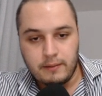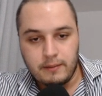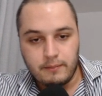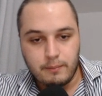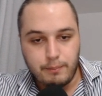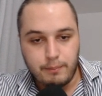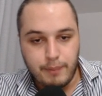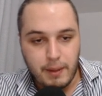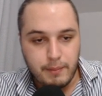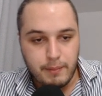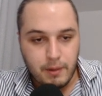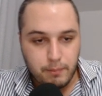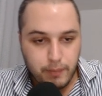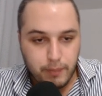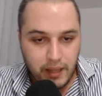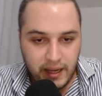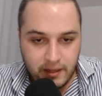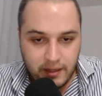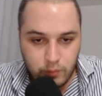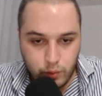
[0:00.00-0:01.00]
payment
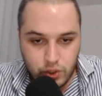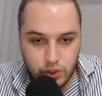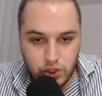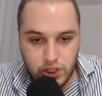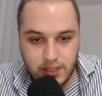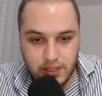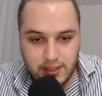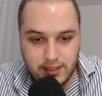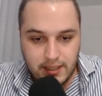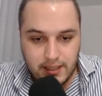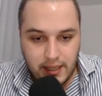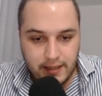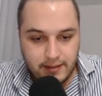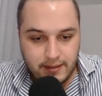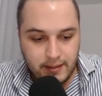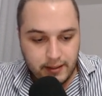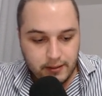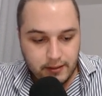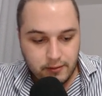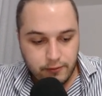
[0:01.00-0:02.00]
plan, which is
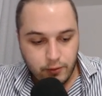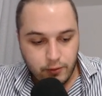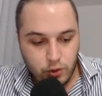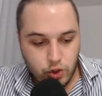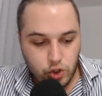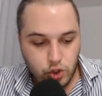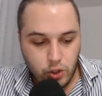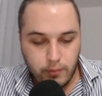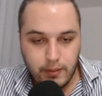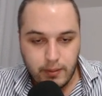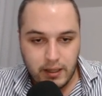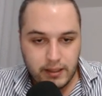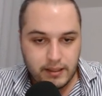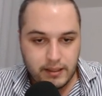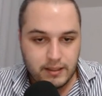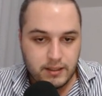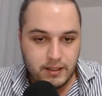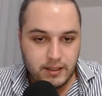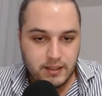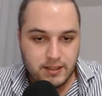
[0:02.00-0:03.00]
standard for Sobha.
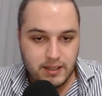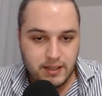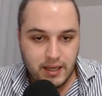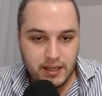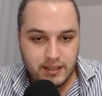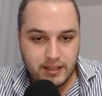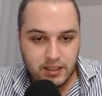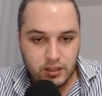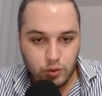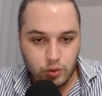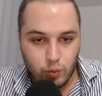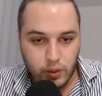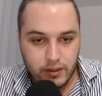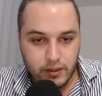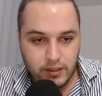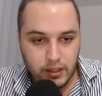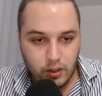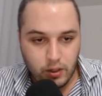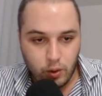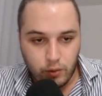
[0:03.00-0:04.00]
It is
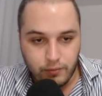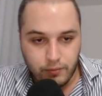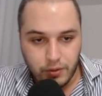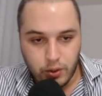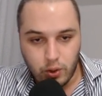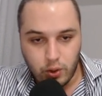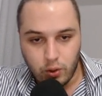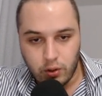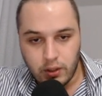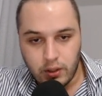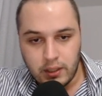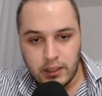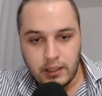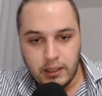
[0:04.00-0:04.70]
80-20 overall.